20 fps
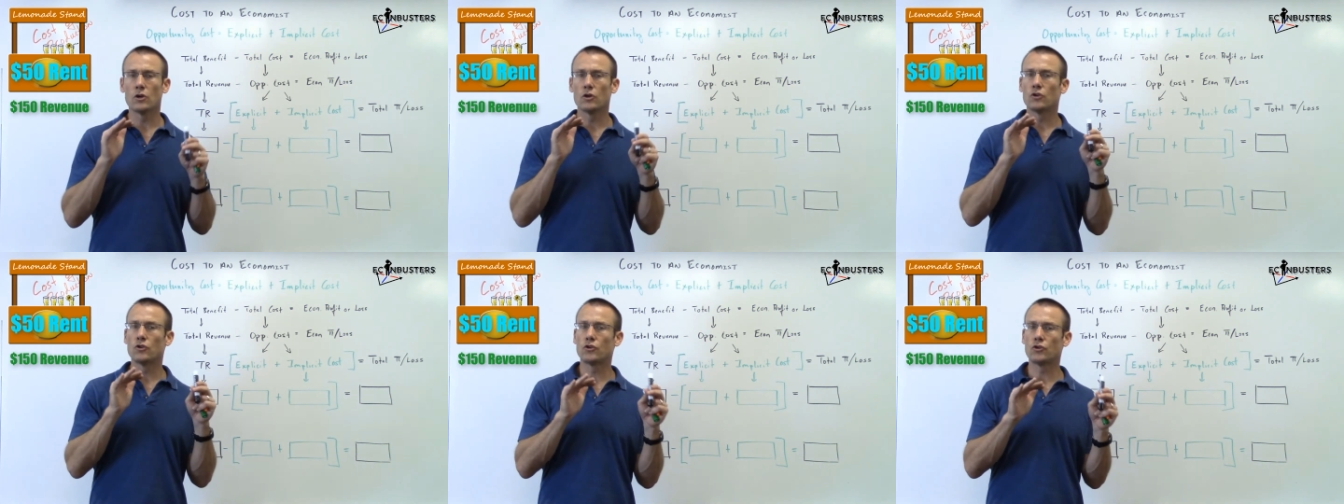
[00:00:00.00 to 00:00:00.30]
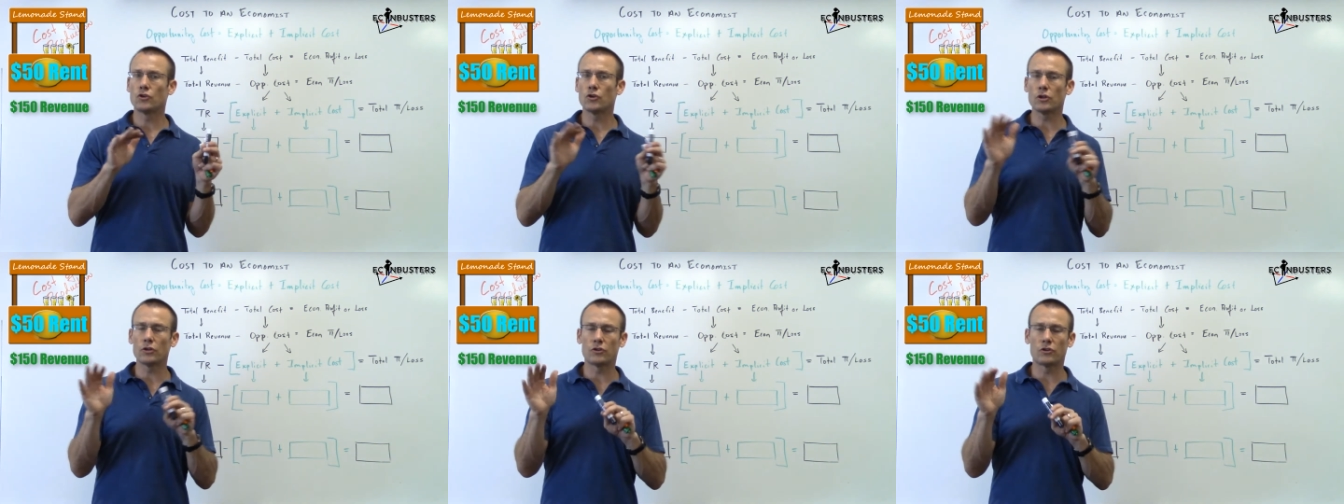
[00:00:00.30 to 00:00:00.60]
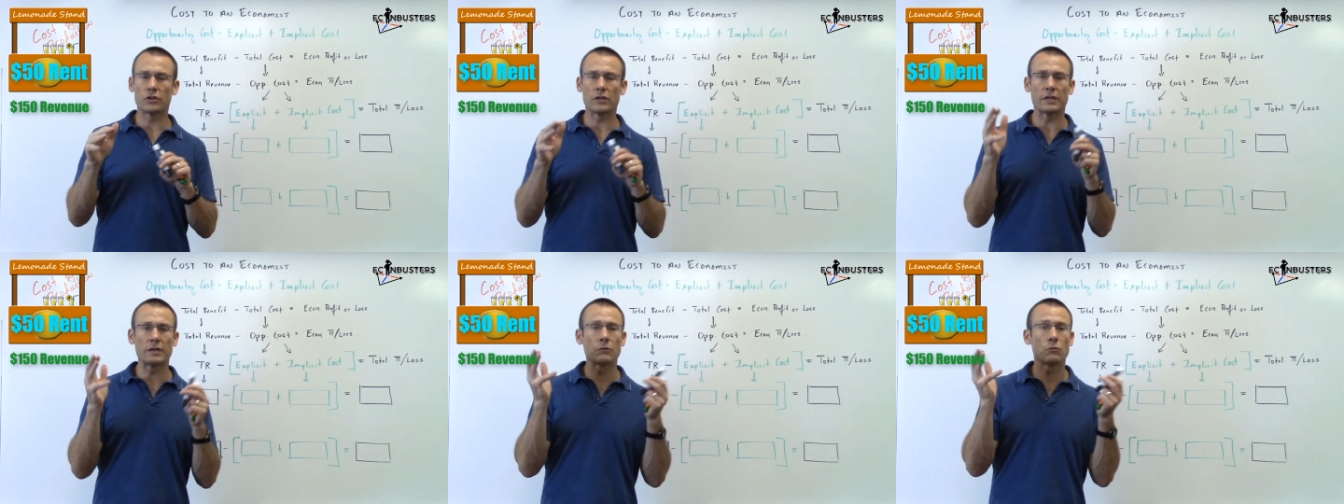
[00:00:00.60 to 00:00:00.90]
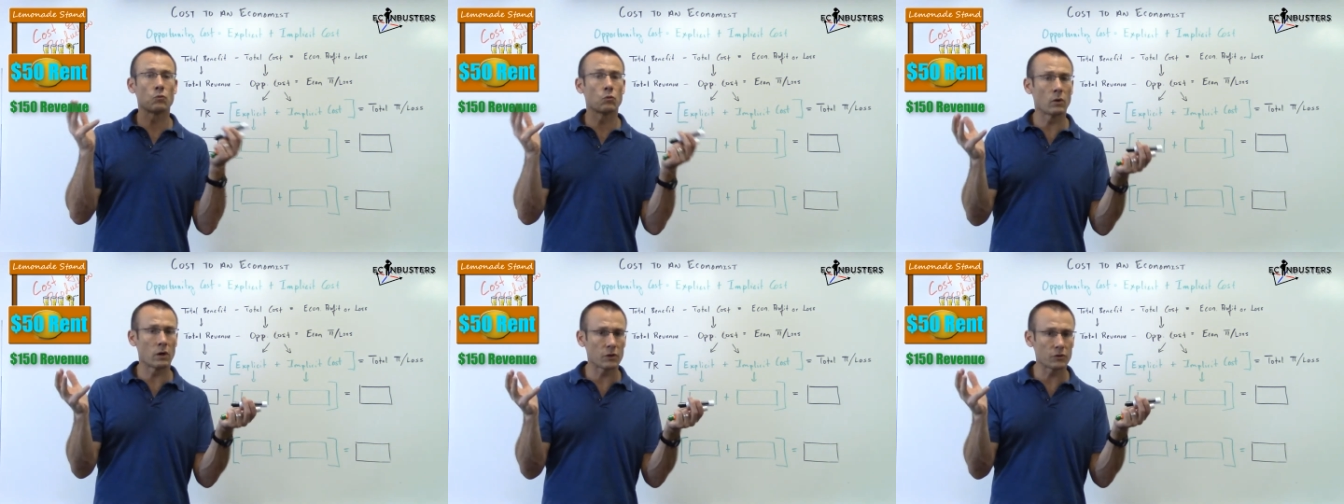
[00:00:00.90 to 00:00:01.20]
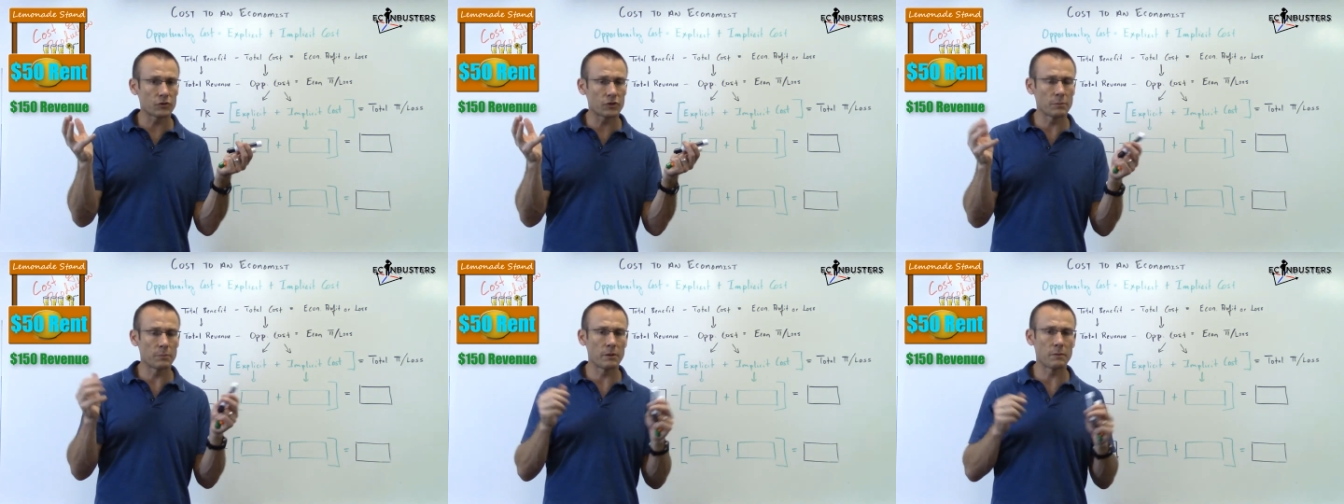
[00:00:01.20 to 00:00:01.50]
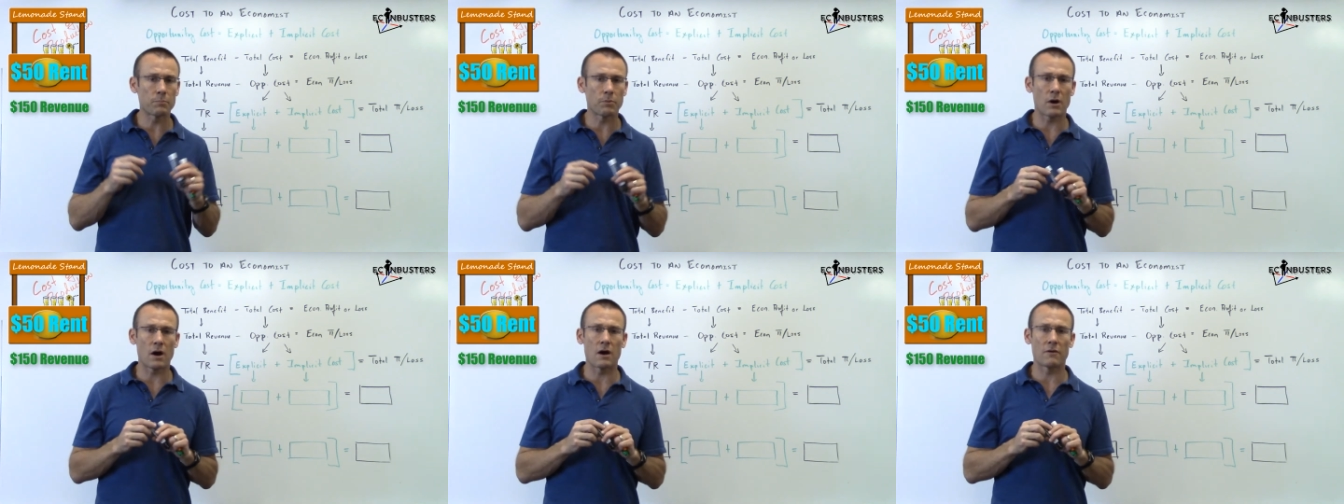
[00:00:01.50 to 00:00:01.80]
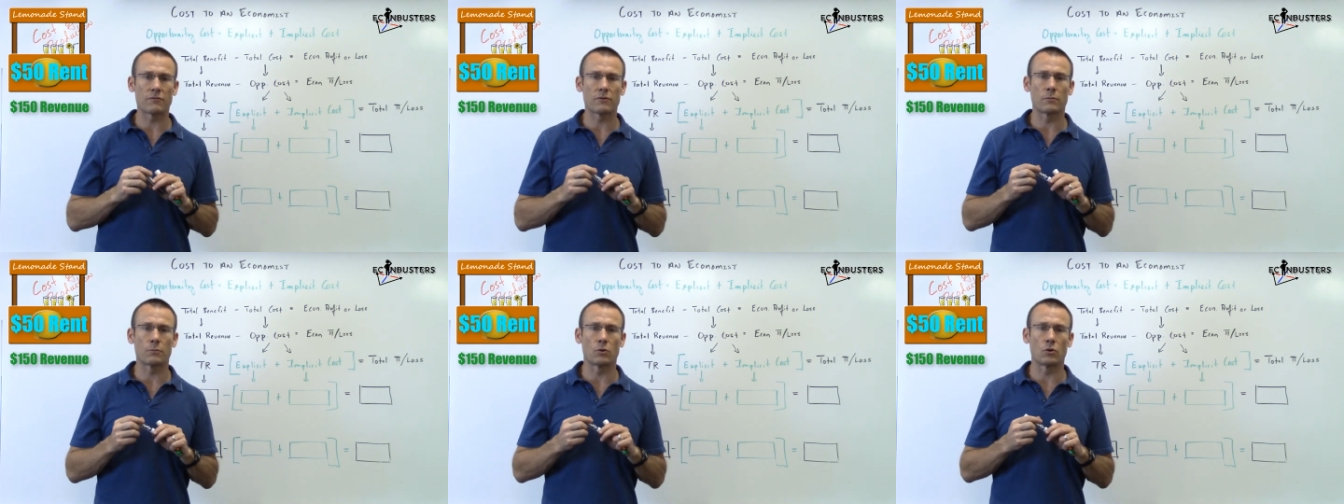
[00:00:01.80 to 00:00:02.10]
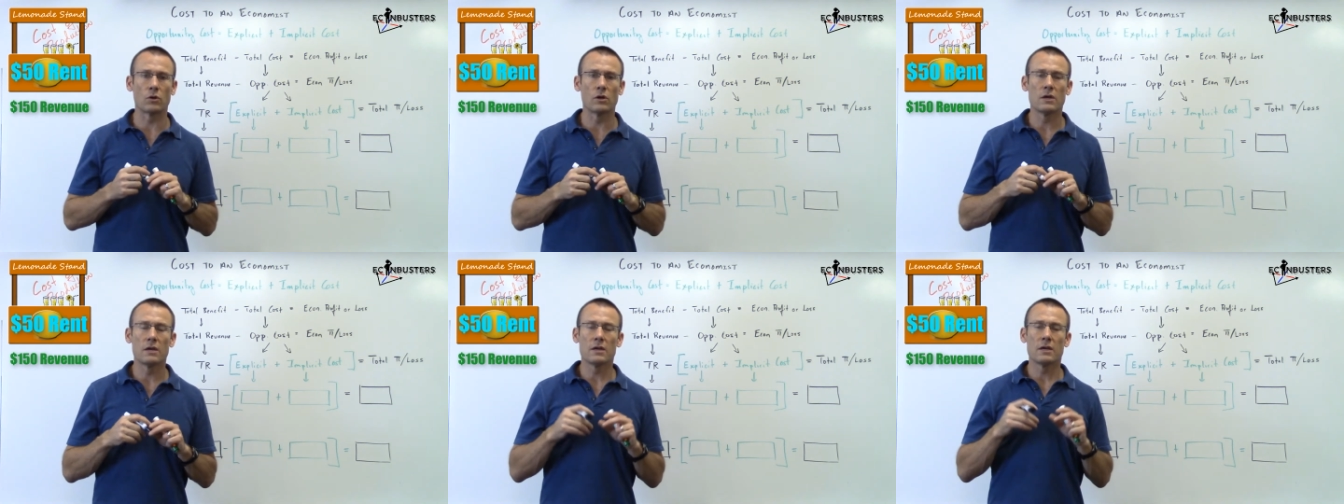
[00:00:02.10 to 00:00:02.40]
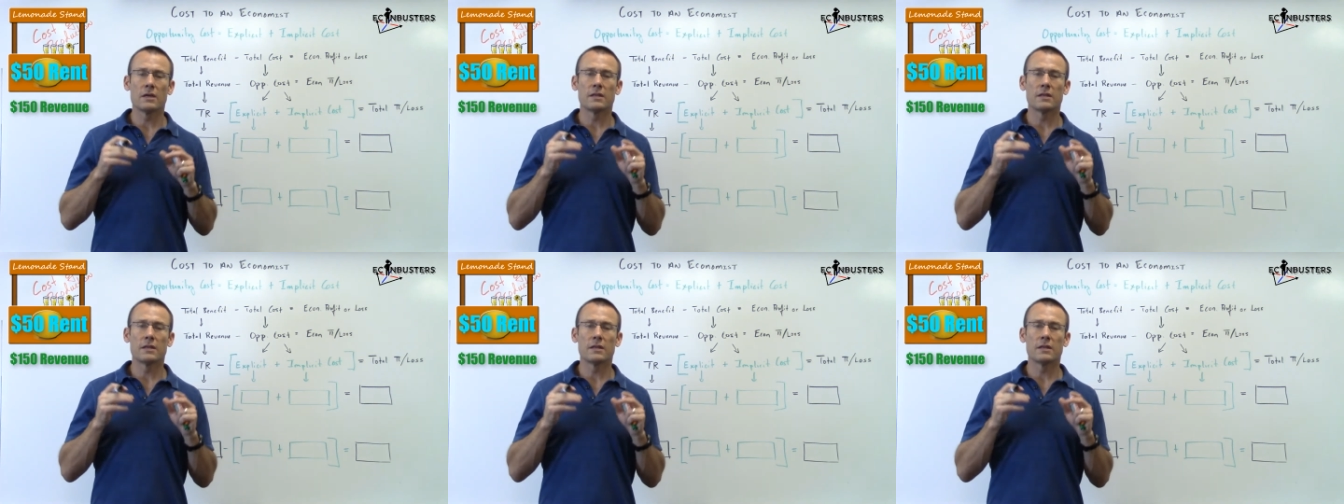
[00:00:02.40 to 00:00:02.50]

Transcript: should she, will she be profitable?